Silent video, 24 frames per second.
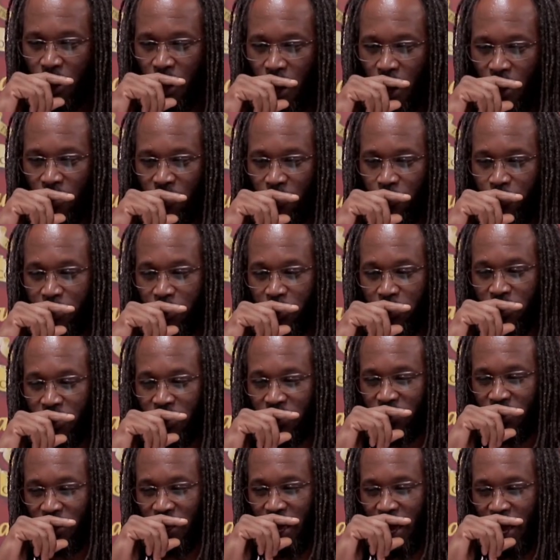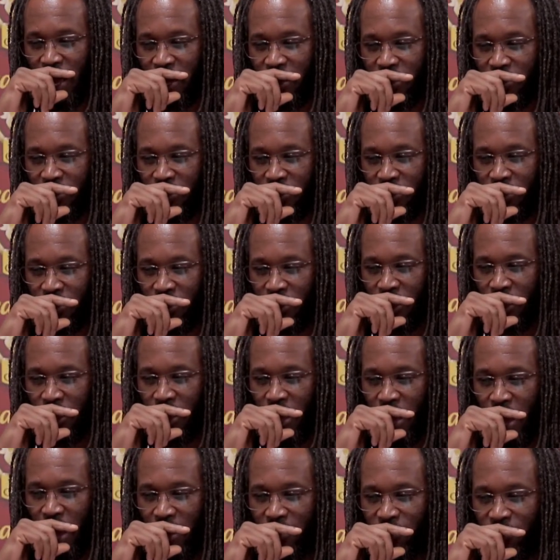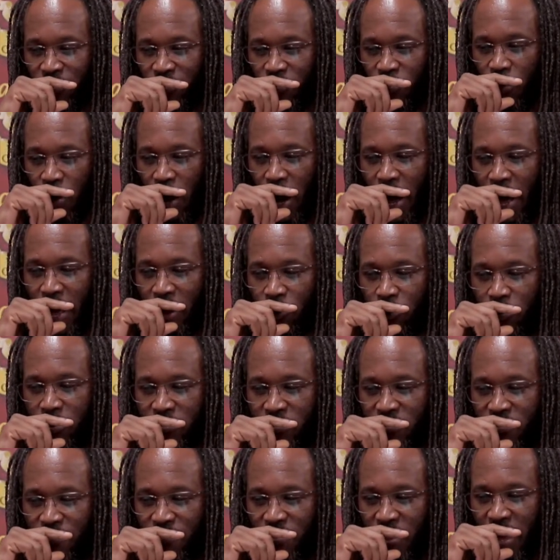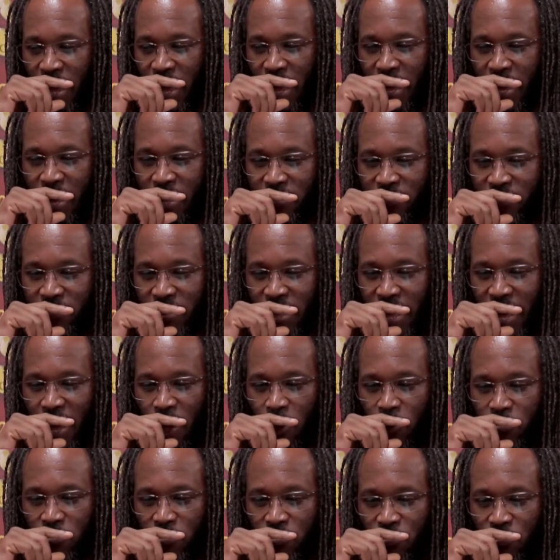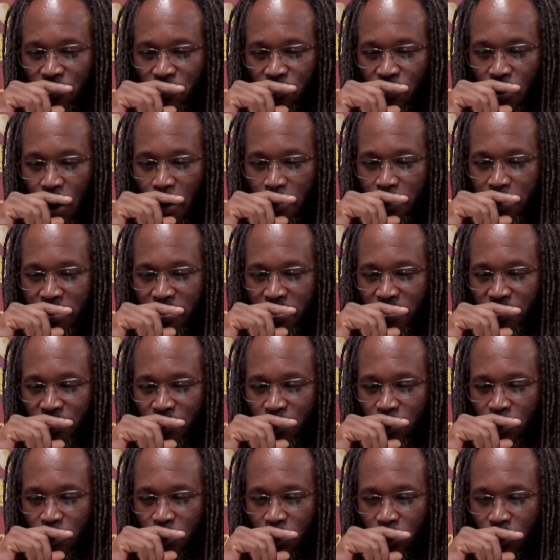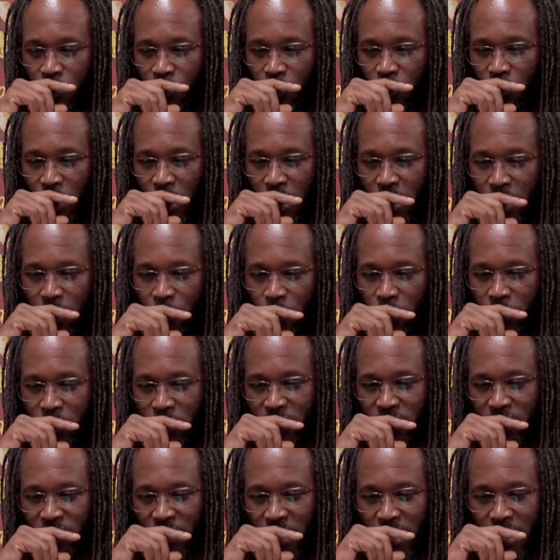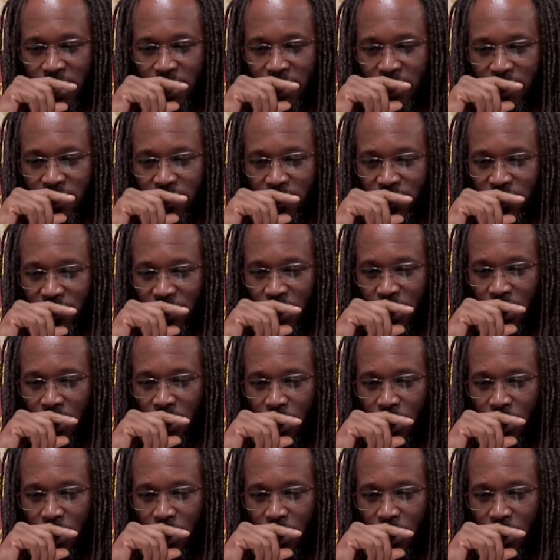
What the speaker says: the building decayeth, and through idleness of the hands the house droppeth through," right? What it's saying is,